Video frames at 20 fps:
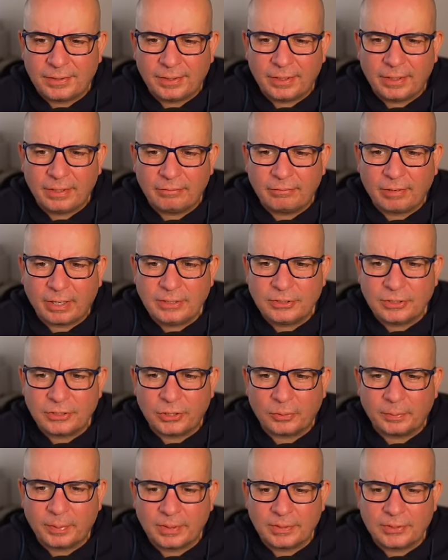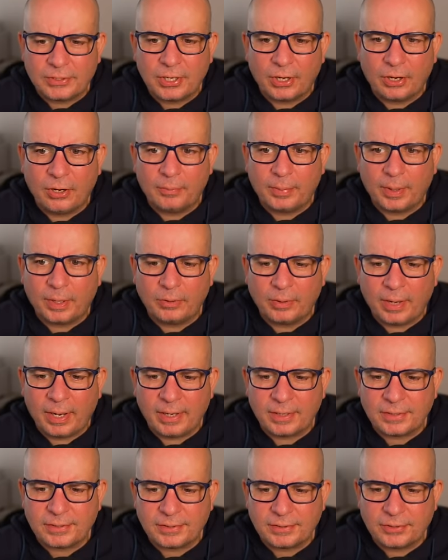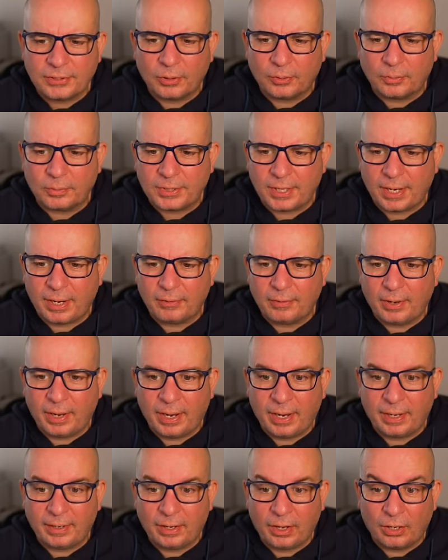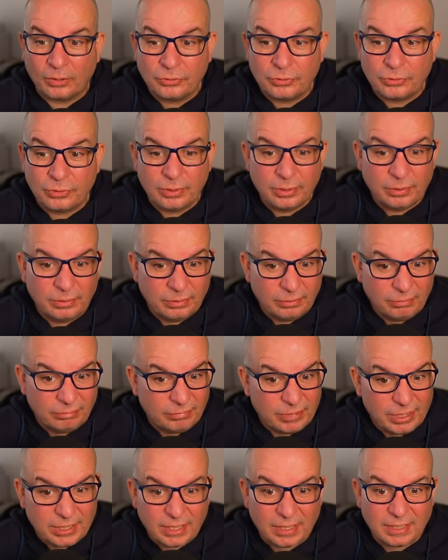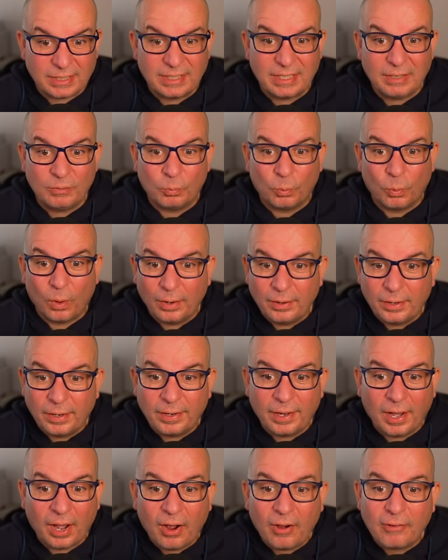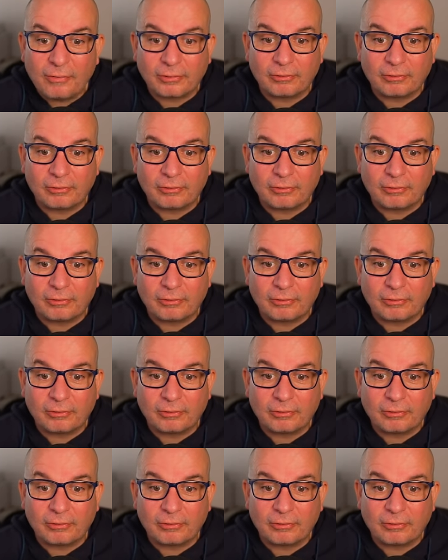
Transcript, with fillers: the range topping Turbo S tops out at 161.5